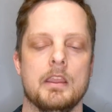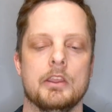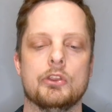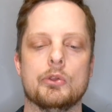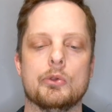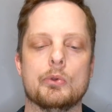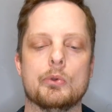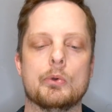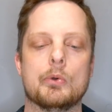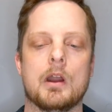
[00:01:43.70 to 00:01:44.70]

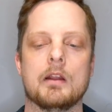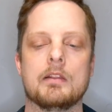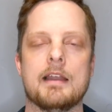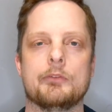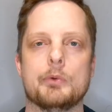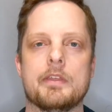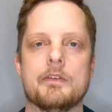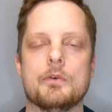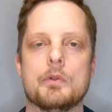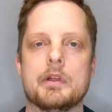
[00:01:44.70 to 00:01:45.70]
you are left with a
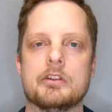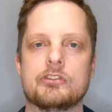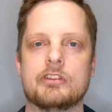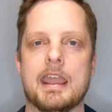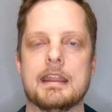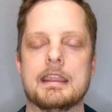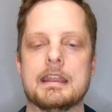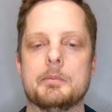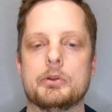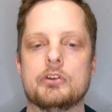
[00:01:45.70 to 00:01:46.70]
full understanding
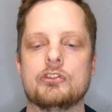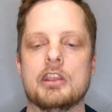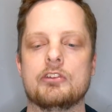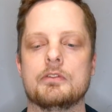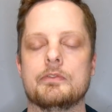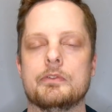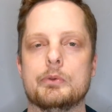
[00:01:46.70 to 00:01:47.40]
and appreciation